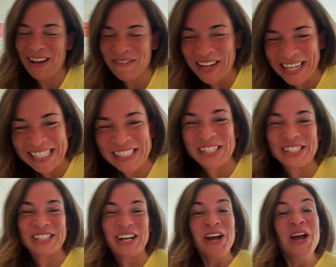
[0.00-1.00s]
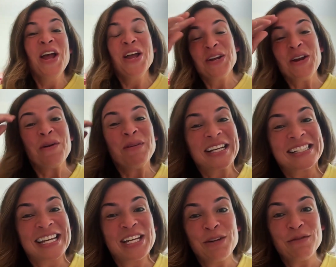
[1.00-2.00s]
because you're so,
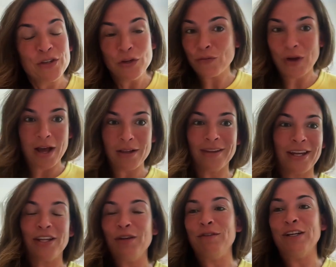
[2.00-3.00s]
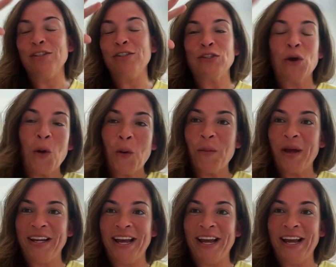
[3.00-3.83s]
because like you've done so many